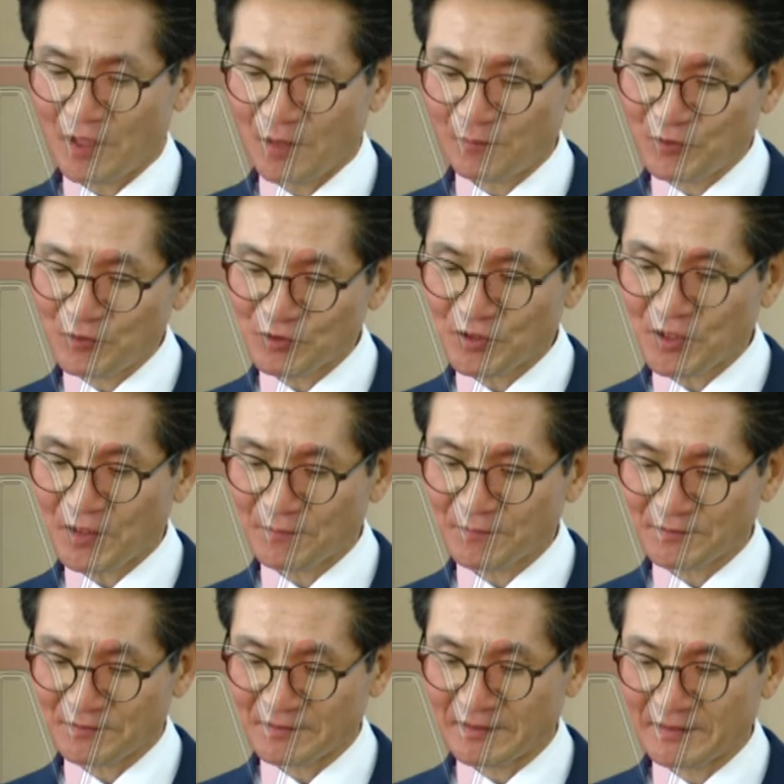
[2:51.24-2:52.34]
The future
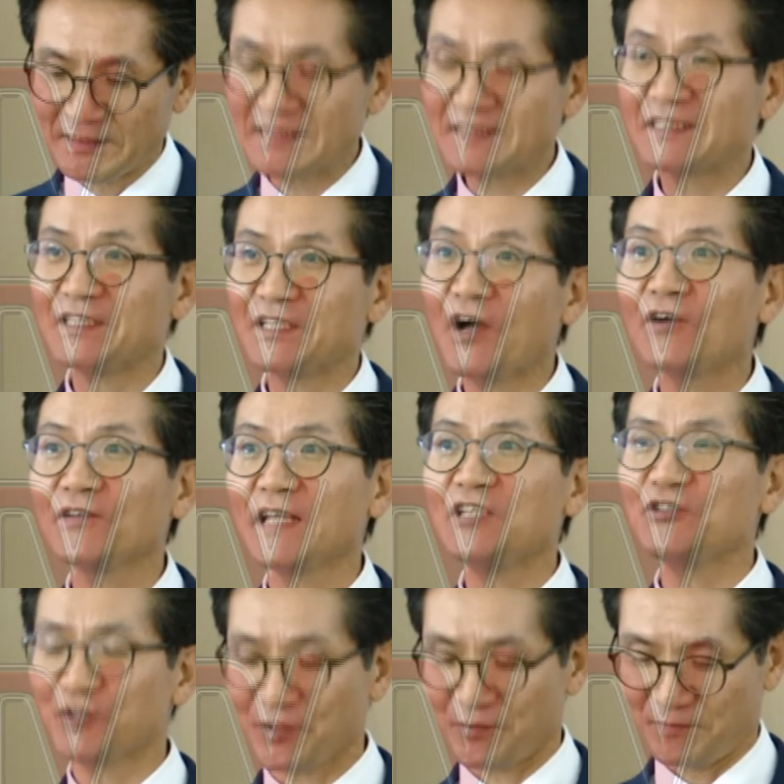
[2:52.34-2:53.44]
of this young
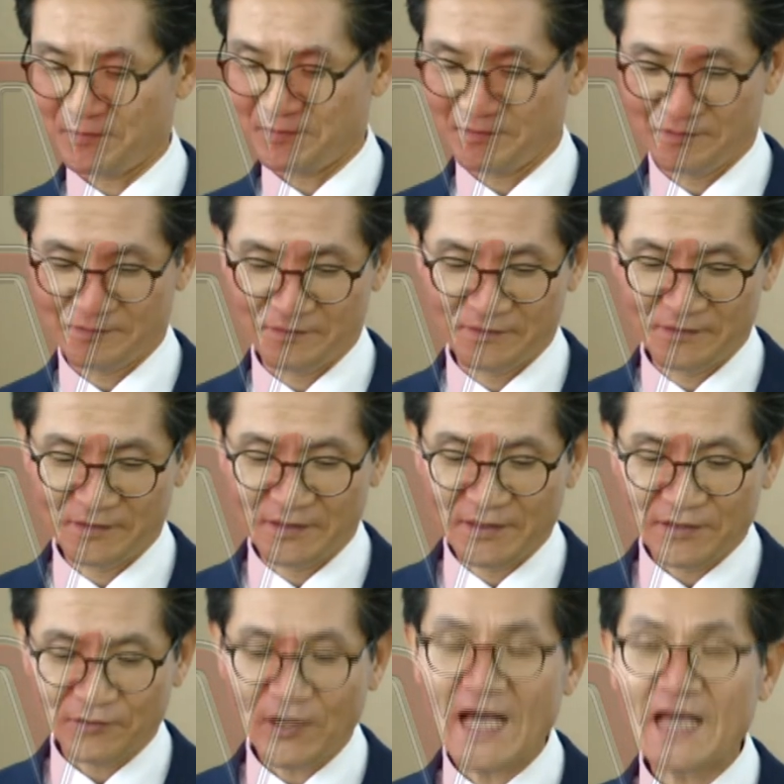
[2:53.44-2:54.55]
nation
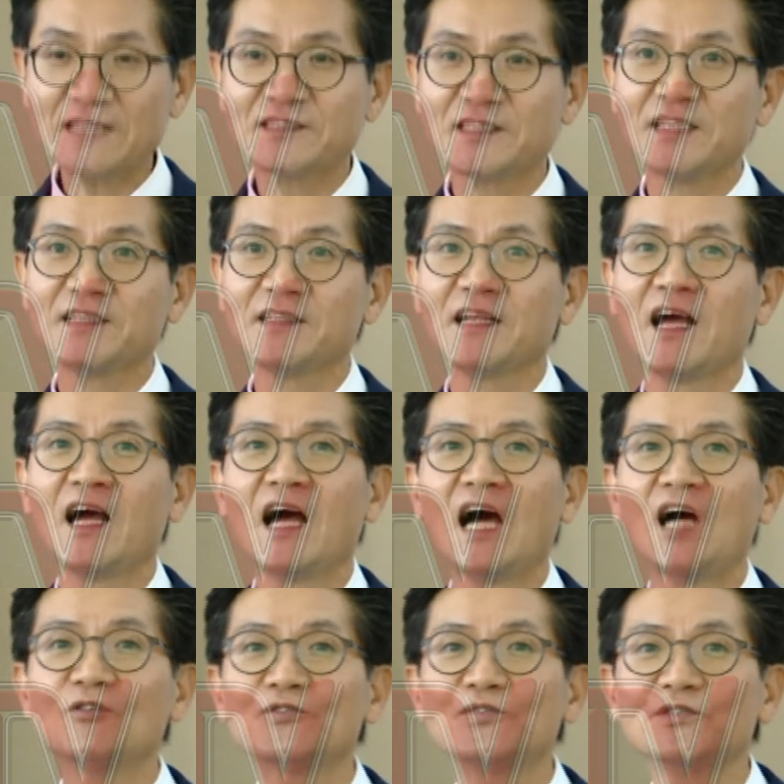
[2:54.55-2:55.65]
lies in
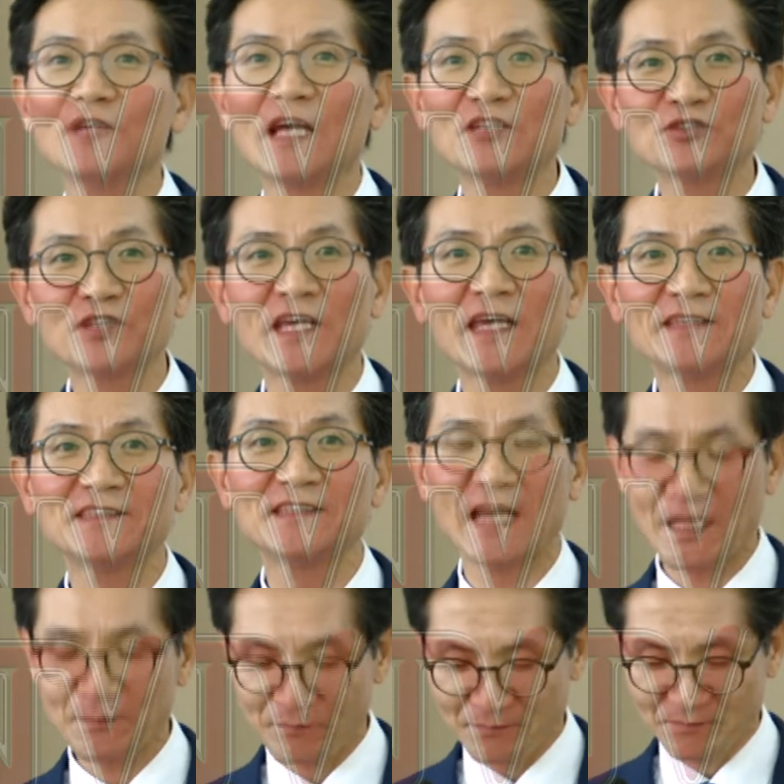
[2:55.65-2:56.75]
how to educate
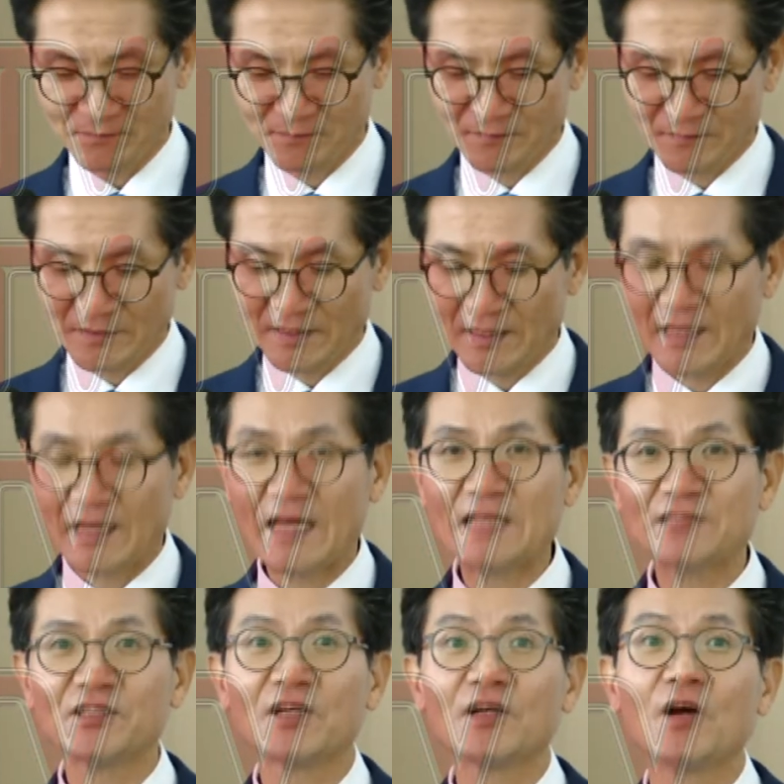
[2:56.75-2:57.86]
them
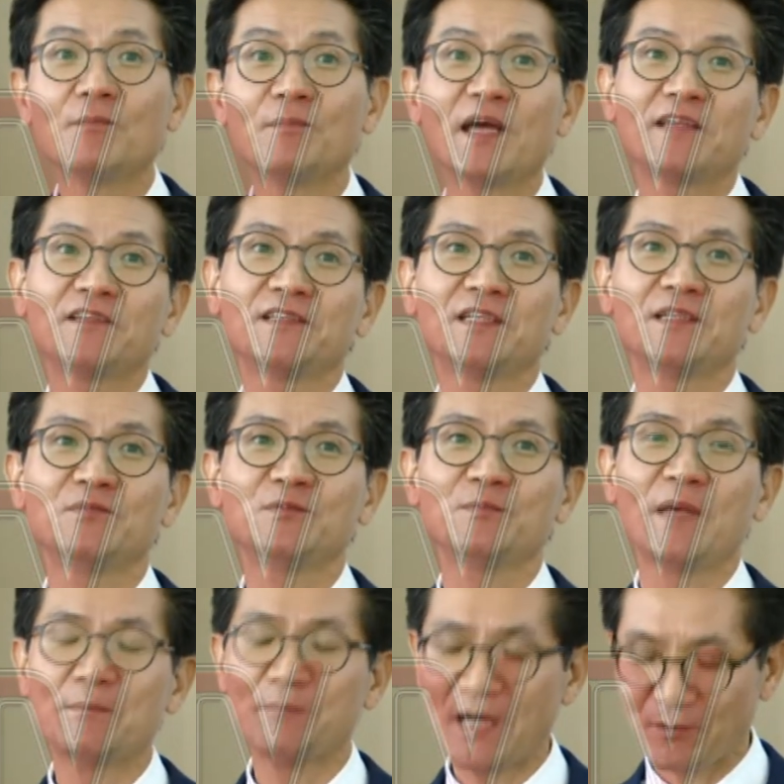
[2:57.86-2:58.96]
as a competitive
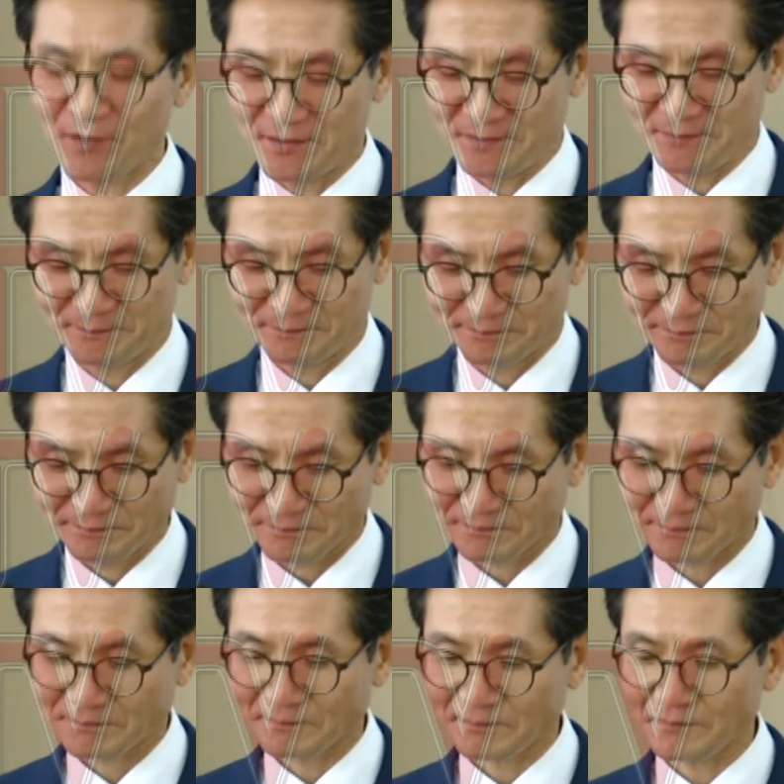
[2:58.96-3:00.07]
manpower.
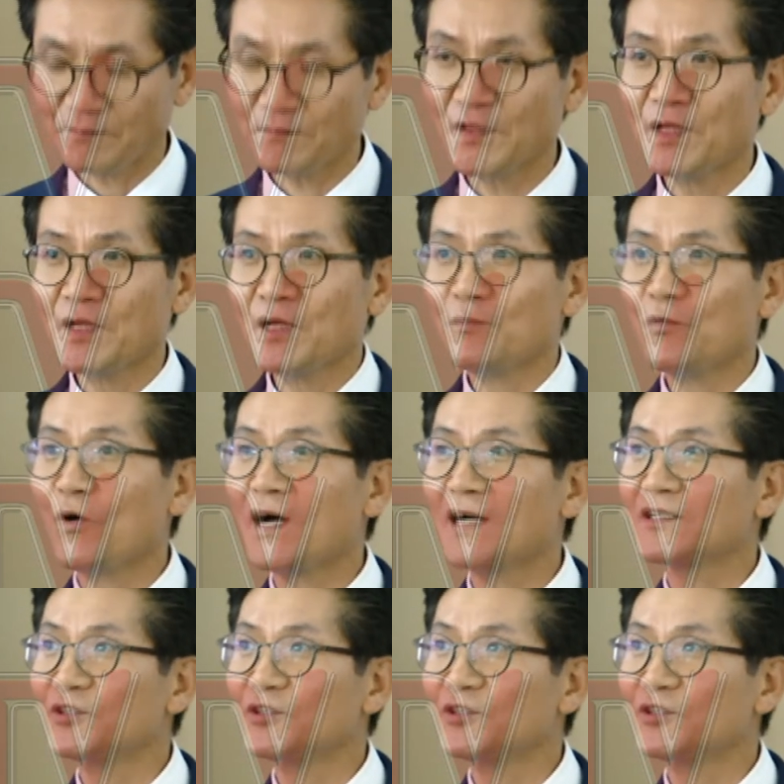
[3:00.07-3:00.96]
More